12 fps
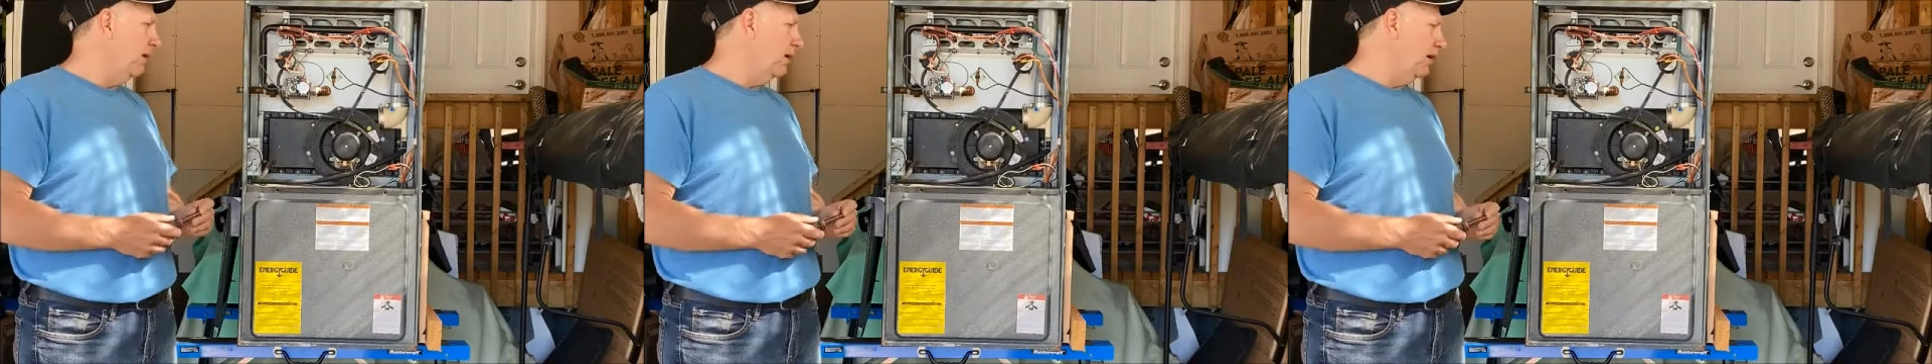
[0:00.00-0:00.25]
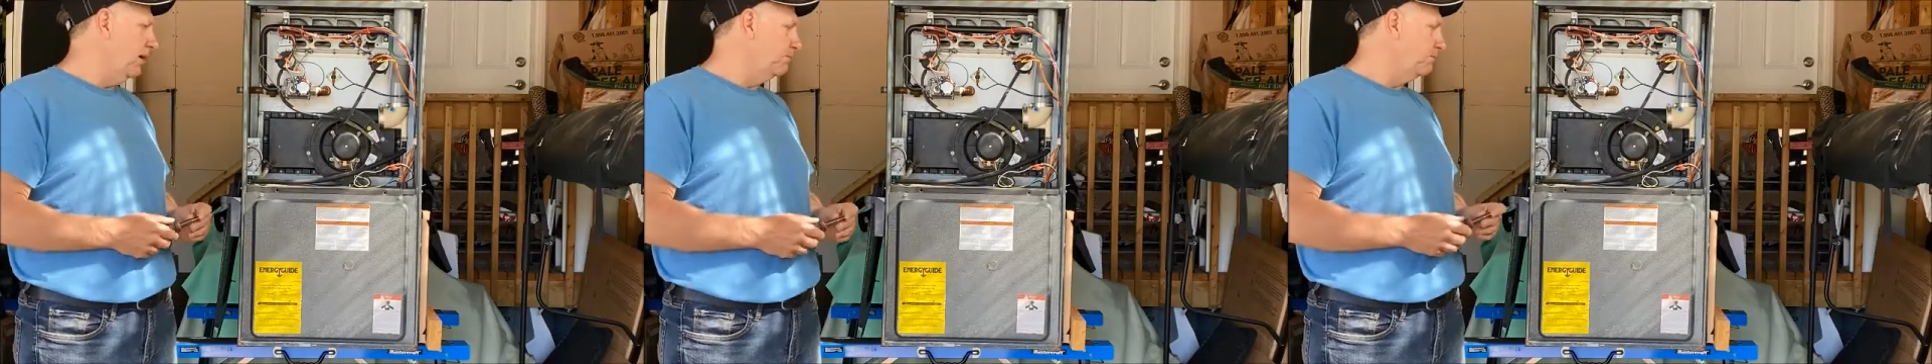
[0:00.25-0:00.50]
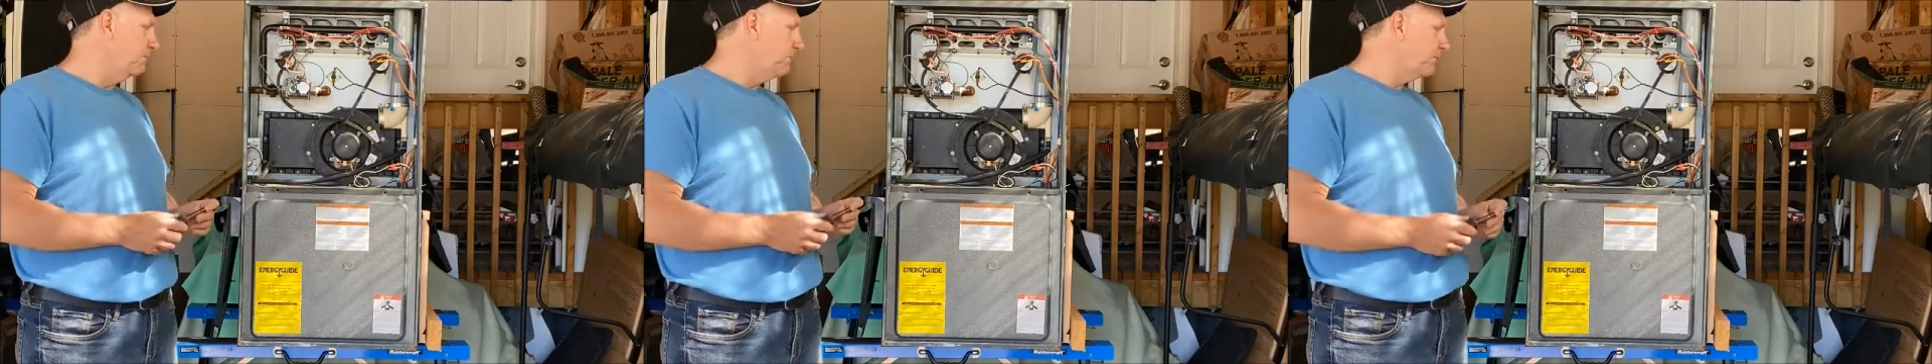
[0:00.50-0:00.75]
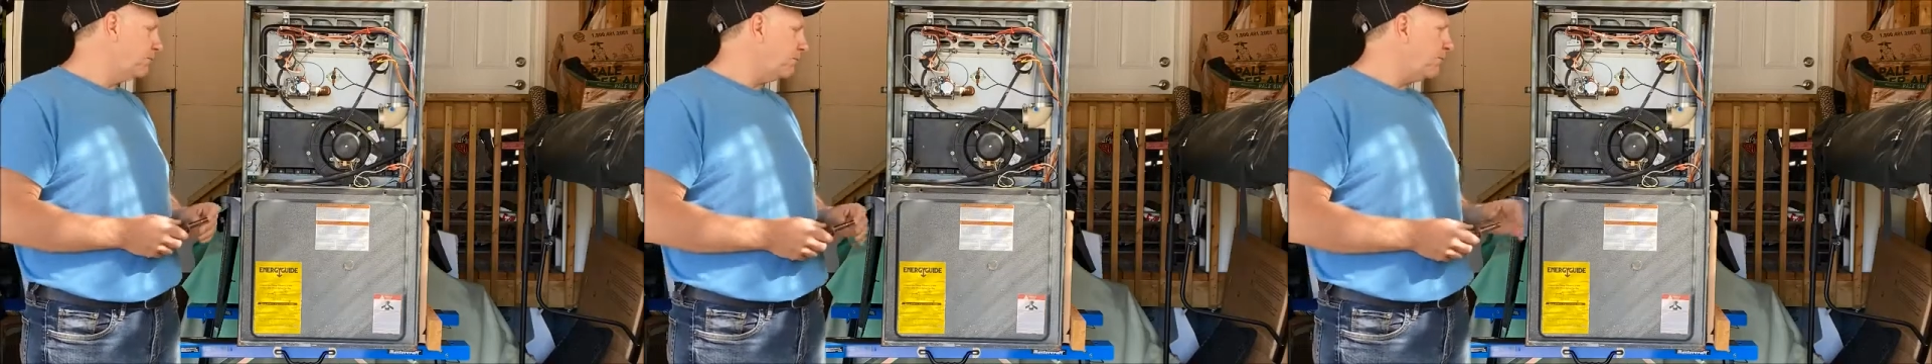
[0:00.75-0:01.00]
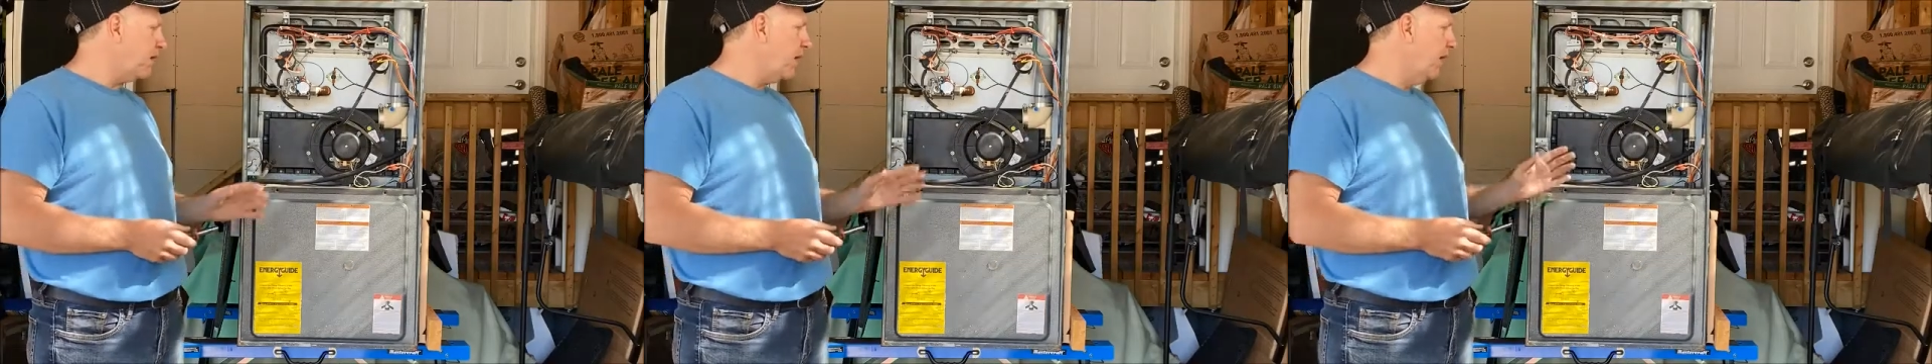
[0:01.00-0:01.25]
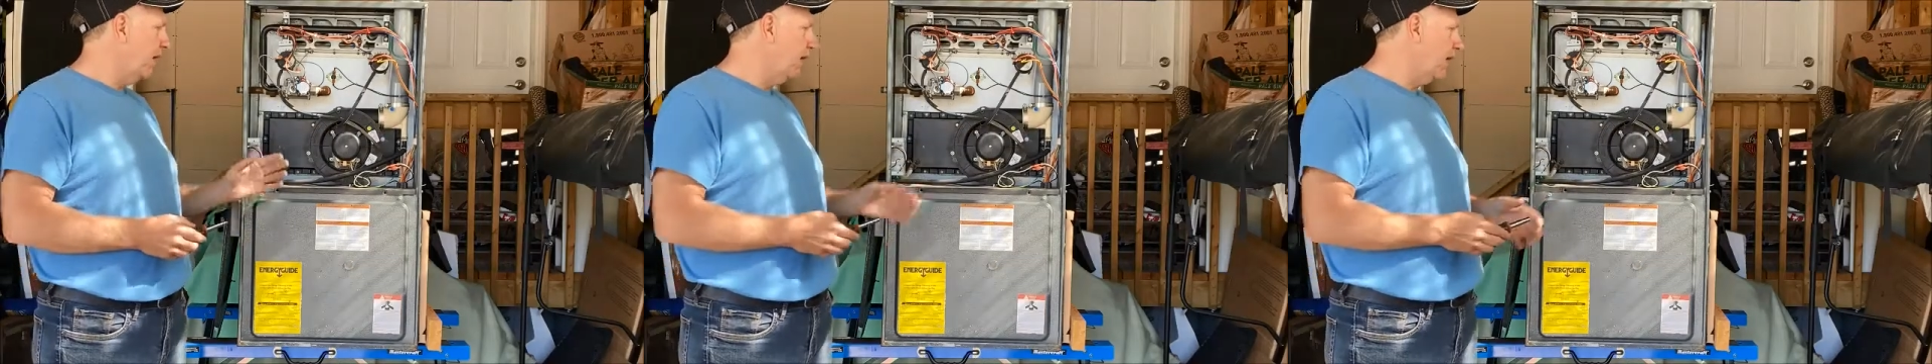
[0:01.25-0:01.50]

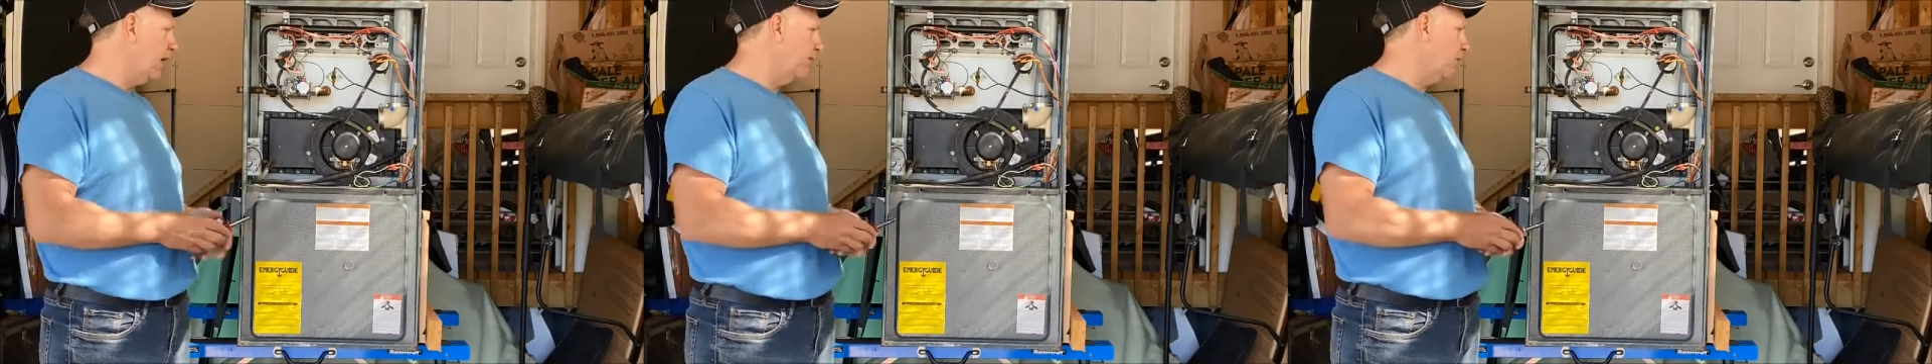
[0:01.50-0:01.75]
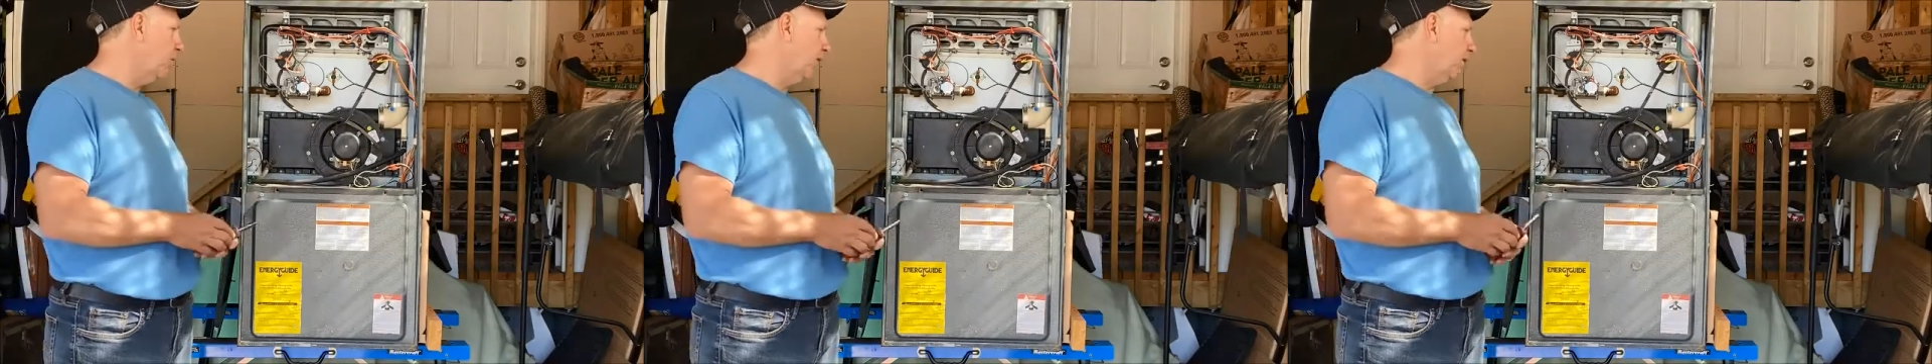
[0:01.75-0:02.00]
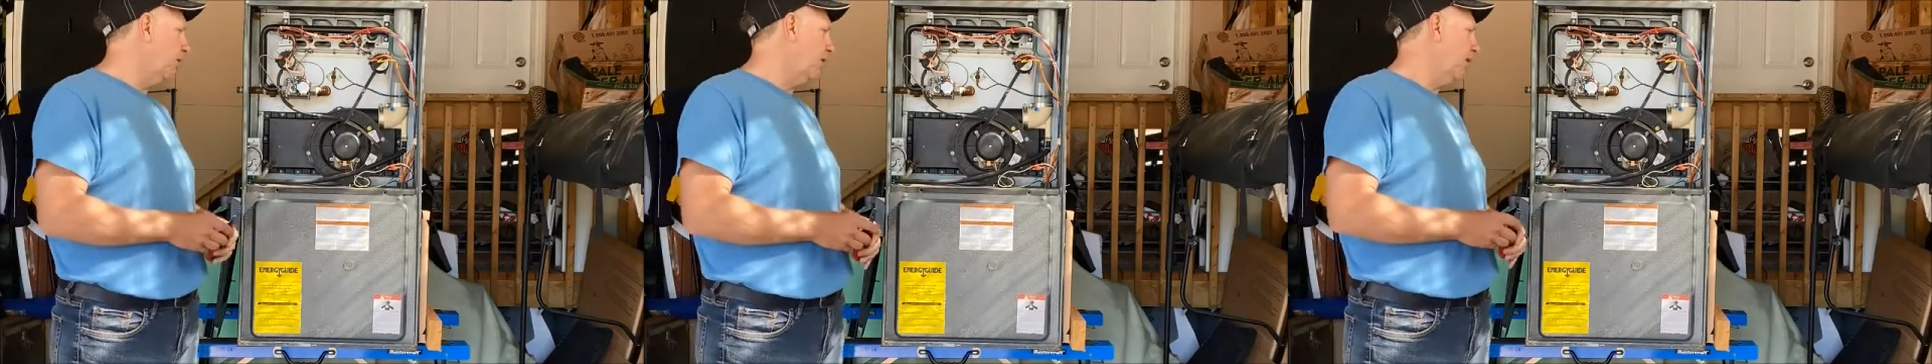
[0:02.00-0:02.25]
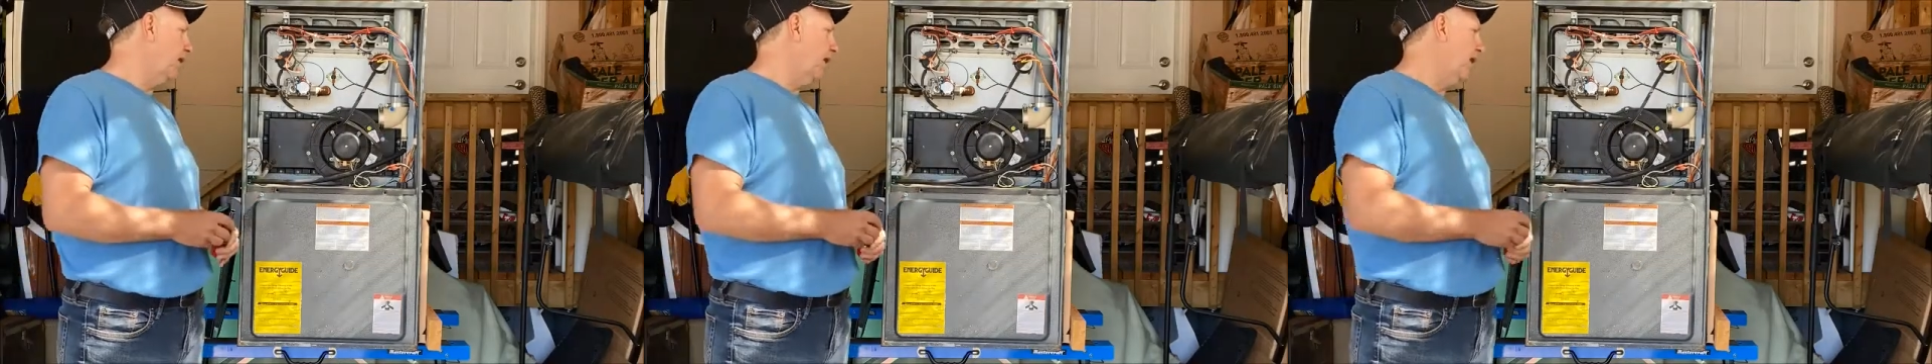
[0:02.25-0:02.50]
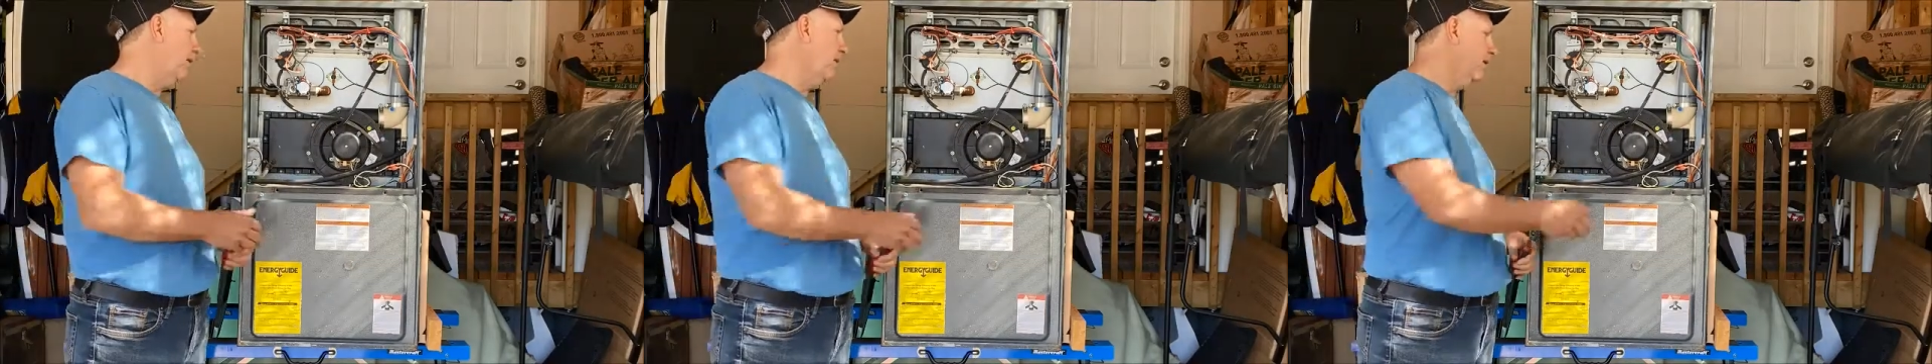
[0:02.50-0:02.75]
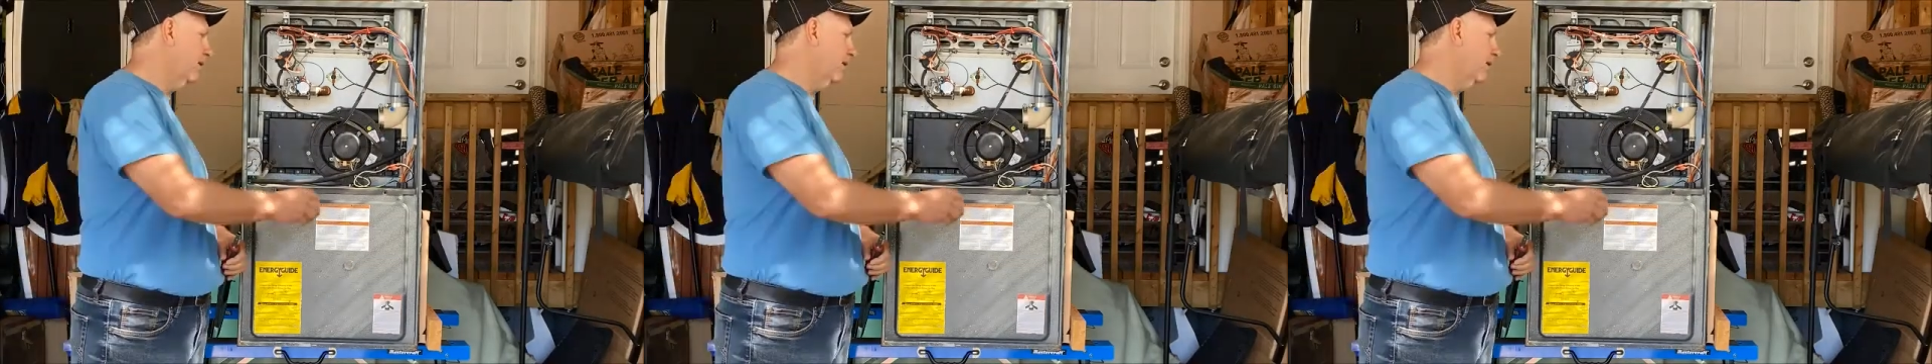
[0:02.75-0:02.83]
I'm going to have a quick look at that.